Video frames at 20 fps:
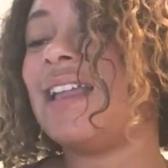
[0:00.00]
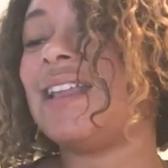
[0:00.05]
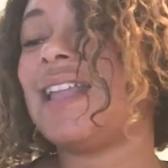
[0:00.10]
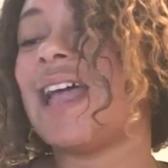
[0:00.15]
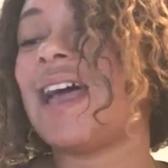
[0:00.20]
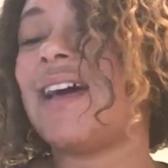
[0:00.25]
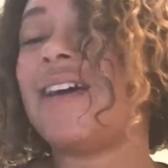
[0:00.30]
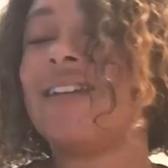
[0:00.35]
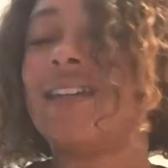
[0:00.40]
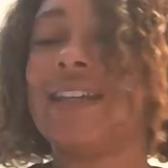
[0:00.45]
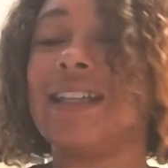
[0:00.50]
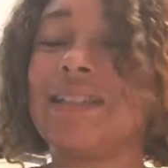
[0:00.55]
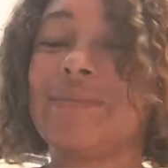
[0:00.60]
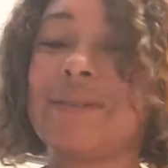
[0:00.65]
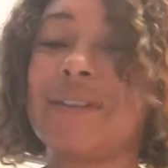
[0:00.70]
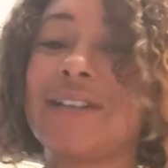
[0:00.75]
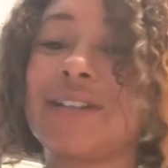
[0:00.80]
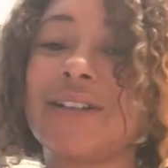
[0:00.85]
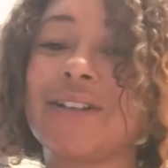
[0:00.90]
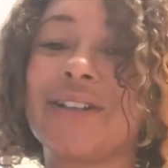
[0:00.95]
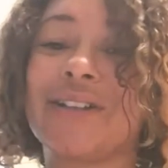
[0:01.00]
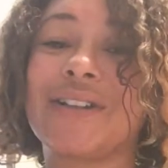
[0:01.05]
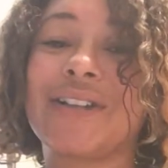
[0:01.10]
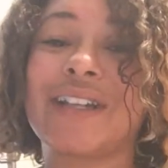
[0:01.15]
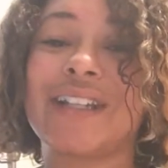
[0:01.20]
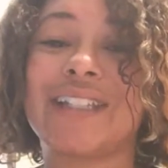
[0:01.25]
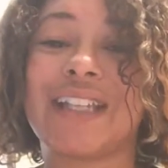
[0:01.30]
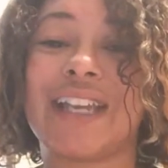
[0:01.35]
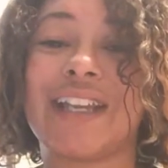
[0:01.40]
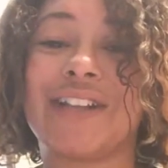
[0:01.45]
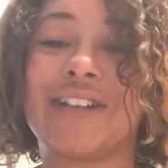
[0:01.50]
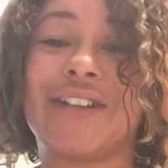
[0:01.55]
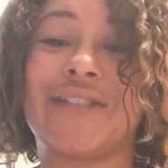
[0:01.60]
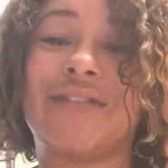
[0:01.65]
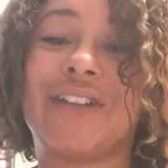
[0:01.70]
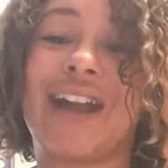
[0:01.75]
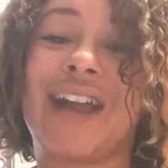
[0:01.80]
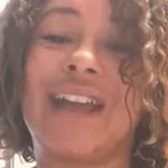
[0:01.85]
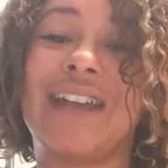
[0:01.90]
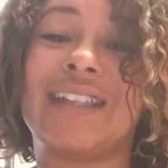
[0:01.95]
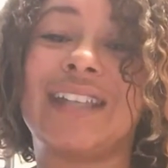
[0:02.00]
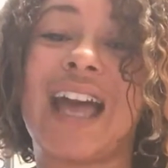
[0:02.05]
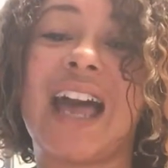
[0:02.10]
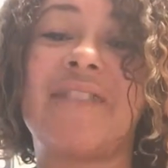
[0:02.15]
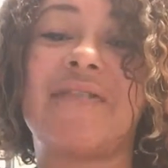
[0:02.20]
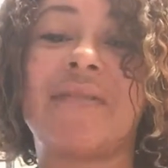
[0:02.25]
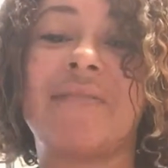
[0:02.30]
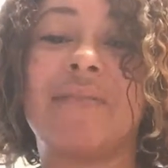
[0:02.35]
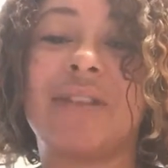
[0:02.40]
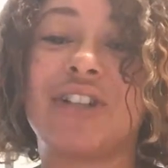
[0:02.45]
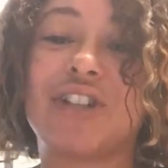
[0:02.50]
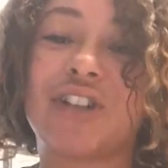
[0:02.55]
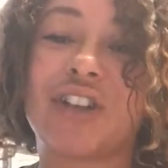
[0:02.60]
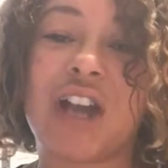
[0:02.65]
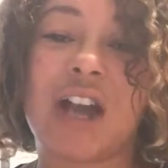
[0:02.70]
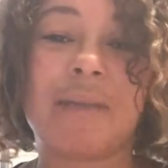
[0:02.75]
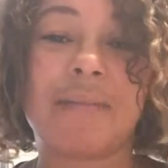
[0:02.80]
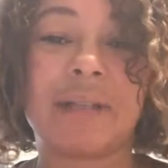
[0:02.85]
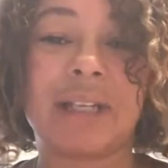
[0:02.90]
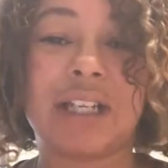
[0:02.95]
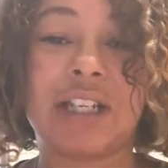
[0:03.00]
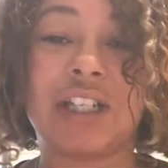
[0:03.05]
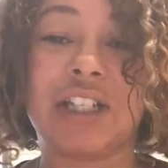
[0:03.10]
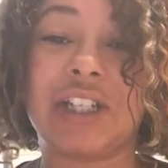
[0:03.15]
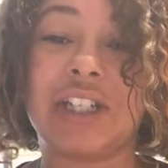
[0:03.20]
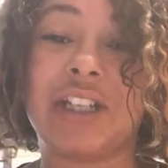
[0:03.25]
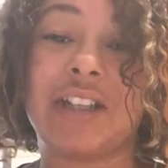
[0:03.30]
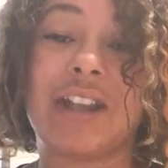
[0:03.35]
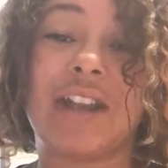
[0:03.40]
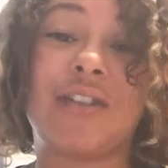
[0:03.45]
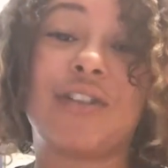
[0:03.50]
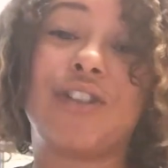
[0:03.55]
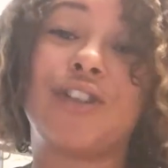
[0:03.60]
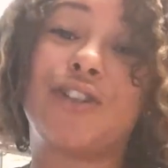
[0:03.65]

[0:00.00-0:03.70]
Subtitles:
Now, in this particular container device, I have a mixture combination of